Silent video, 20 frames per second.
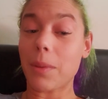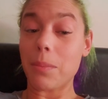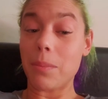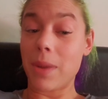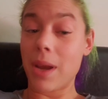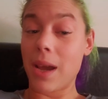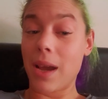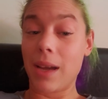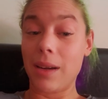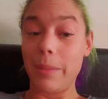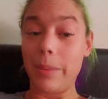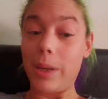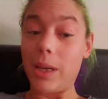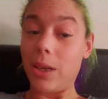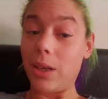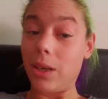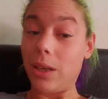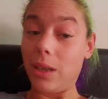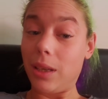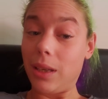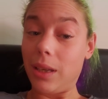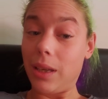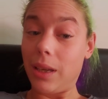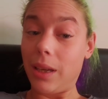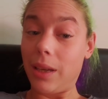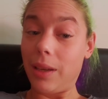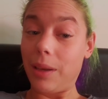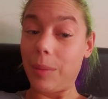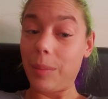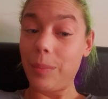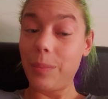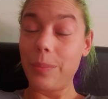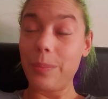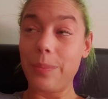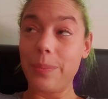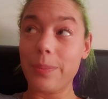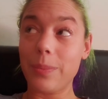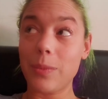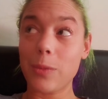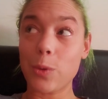Not apparently,
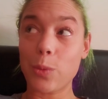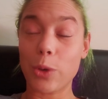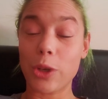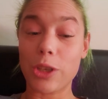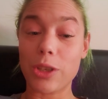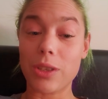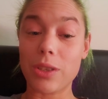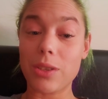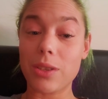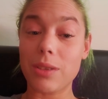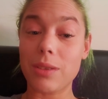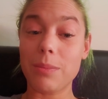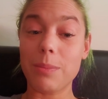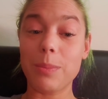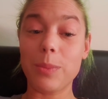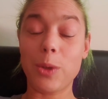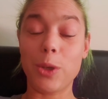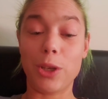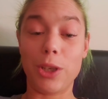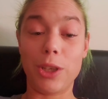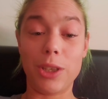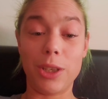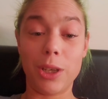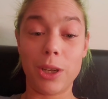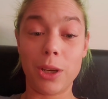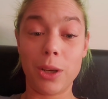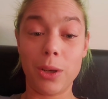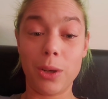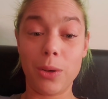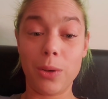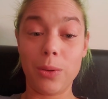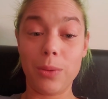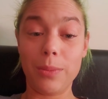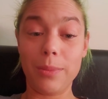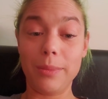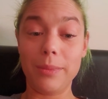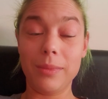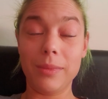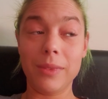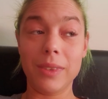which is good to know.
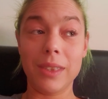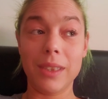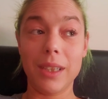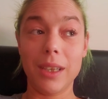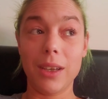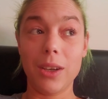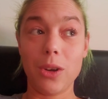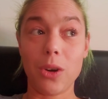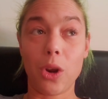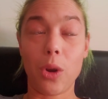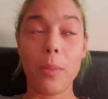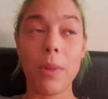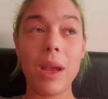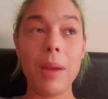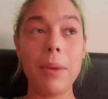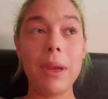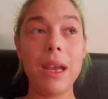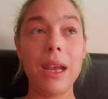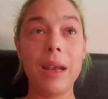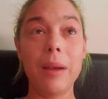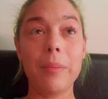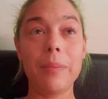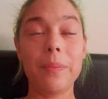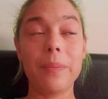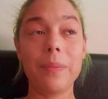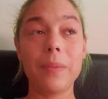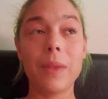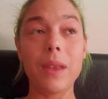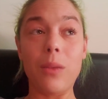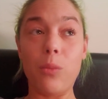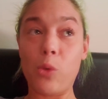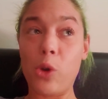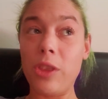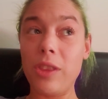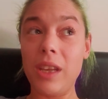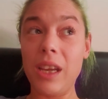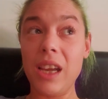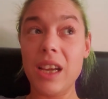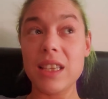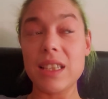Or maybe one
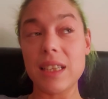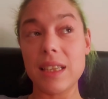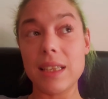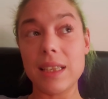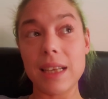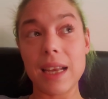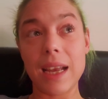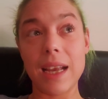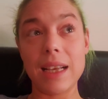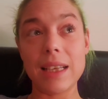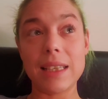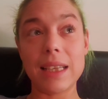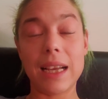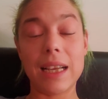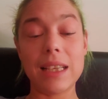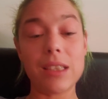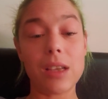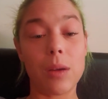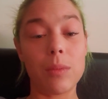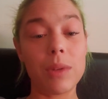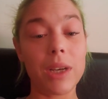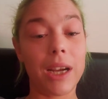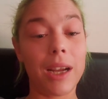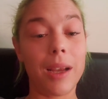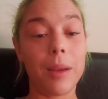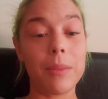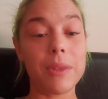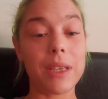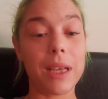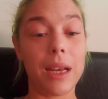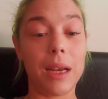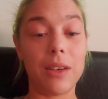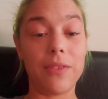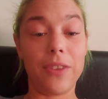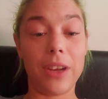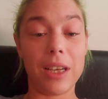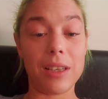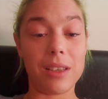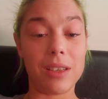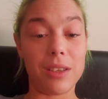thing it did say is like sometimes in
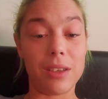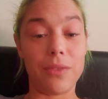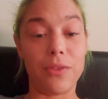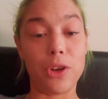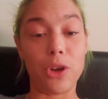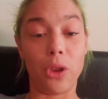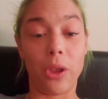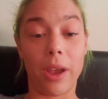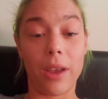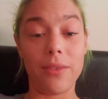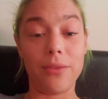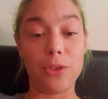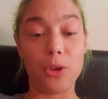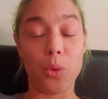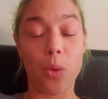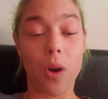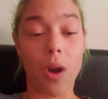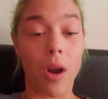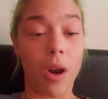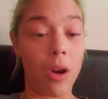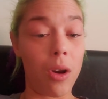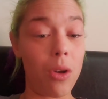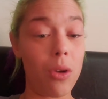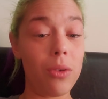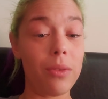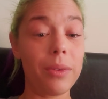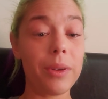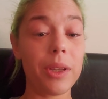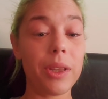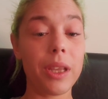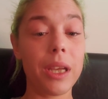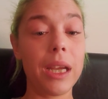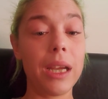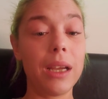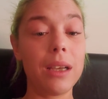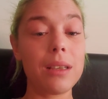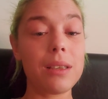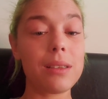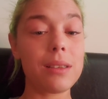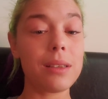phases of your life you are over
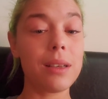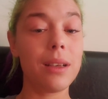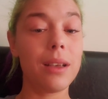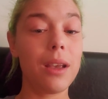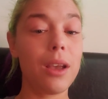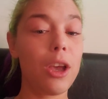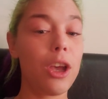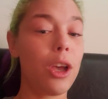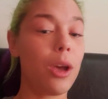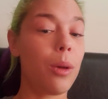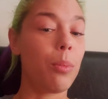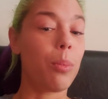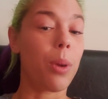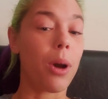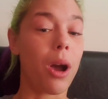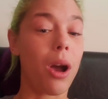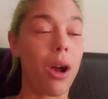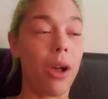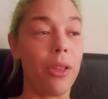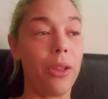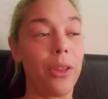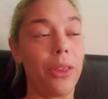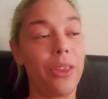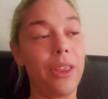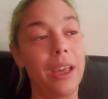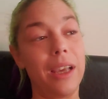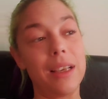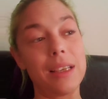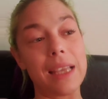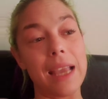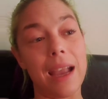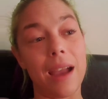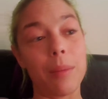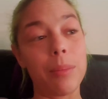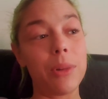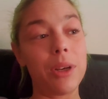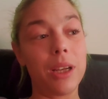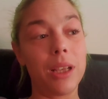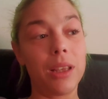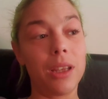things, but other things
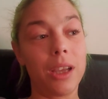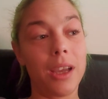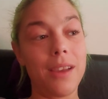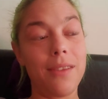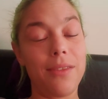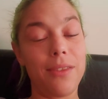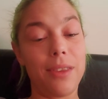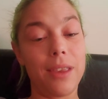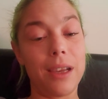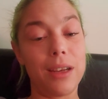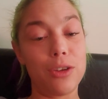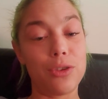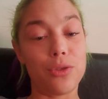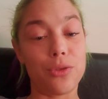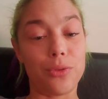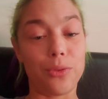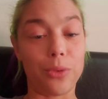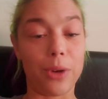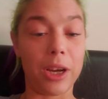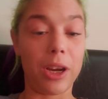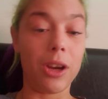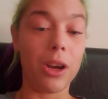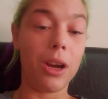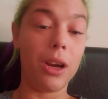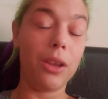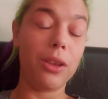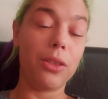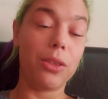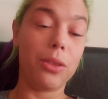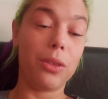happen in life that trigger